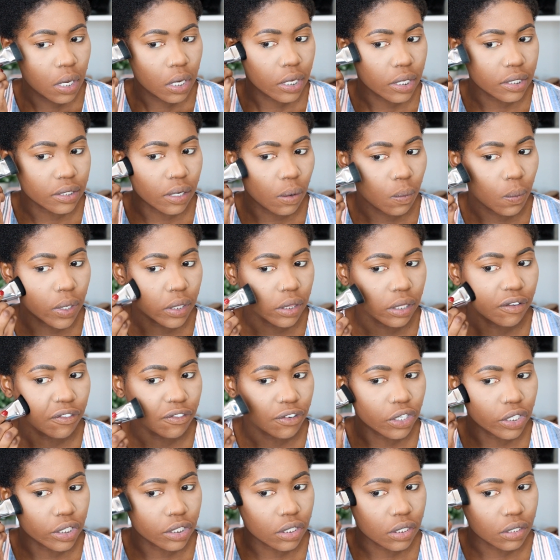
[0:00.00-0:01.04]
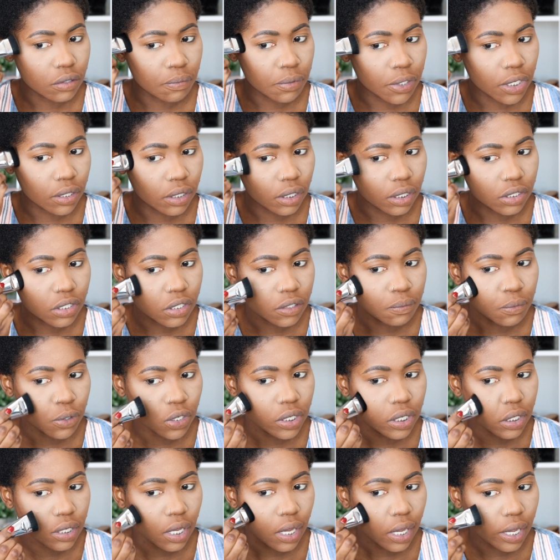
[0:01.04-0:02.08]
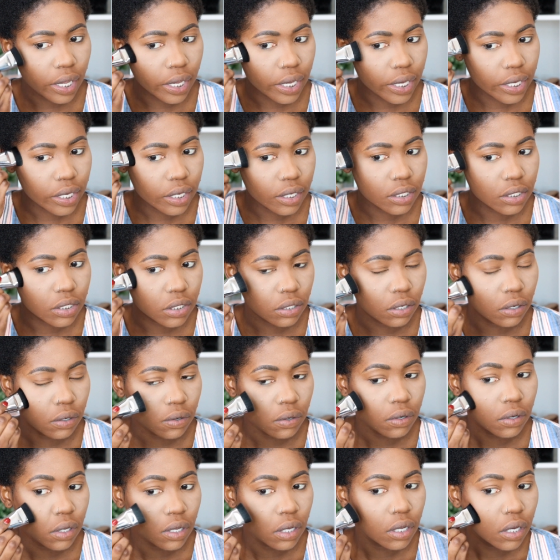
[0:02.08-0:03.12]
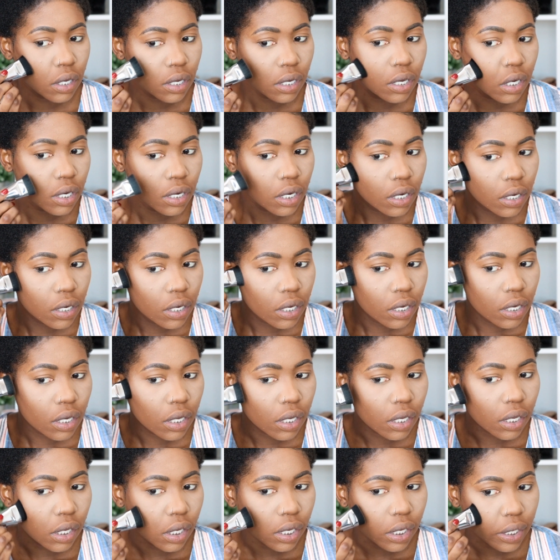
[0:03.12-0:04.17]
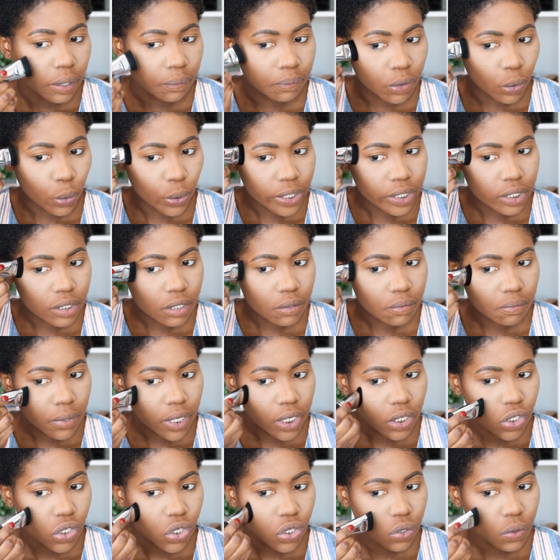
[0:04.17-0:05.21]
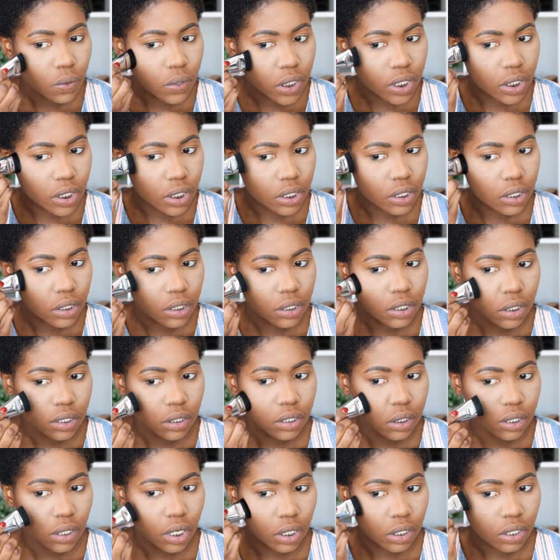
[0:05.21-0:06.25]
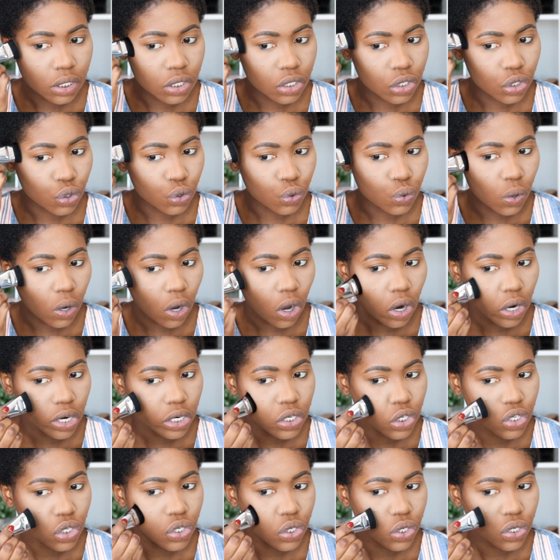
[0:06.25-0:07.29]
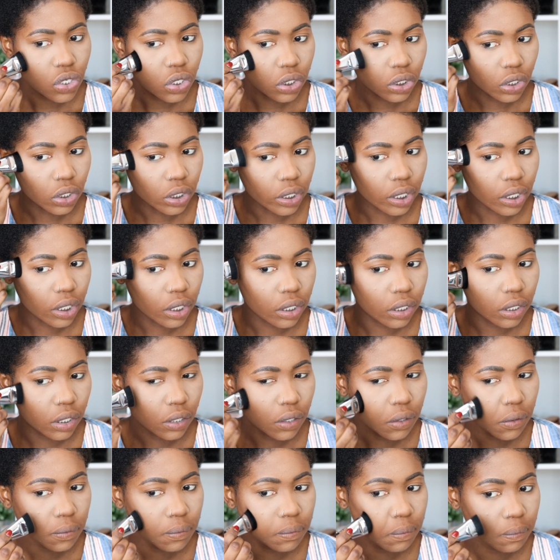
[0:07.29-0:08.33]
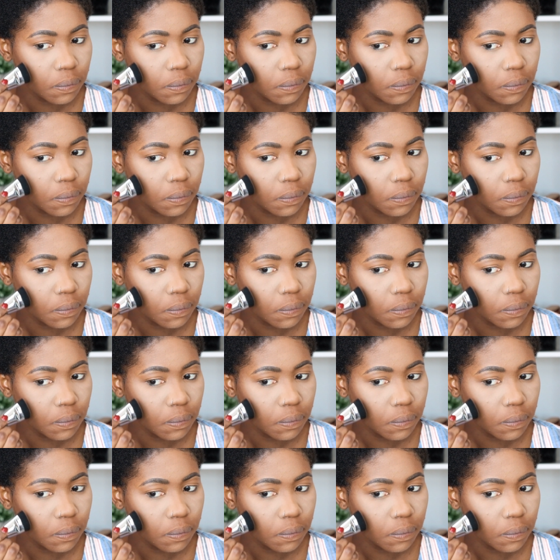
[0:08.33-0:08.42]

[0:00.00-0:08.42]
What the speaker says: because I want the focus to be in the smoky eye, so I'm going to make sure this is not too harsh looking, you know?